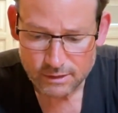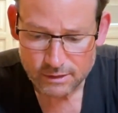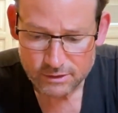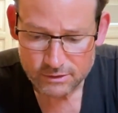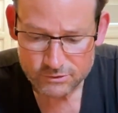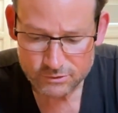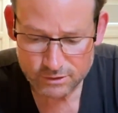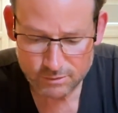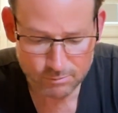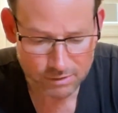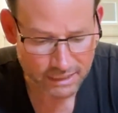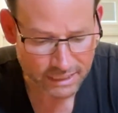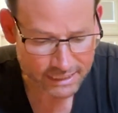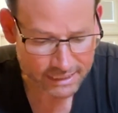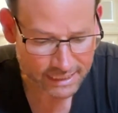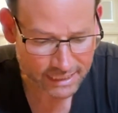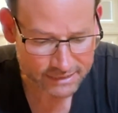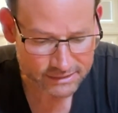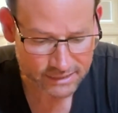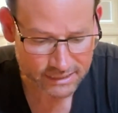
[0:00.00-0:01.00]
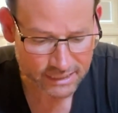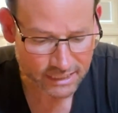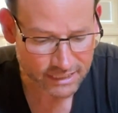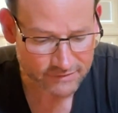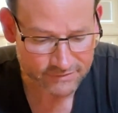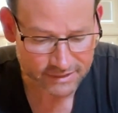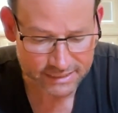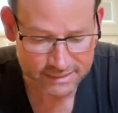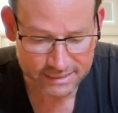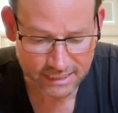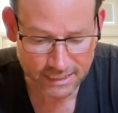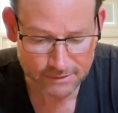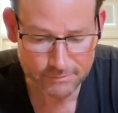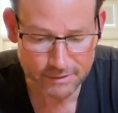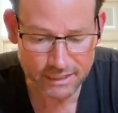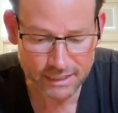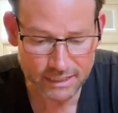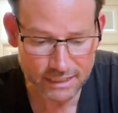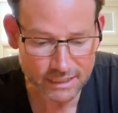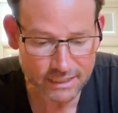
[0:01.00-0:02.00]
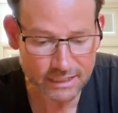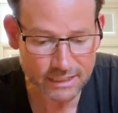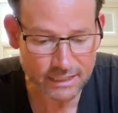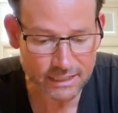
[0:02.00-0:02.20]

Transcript: So the blade has a kind of itame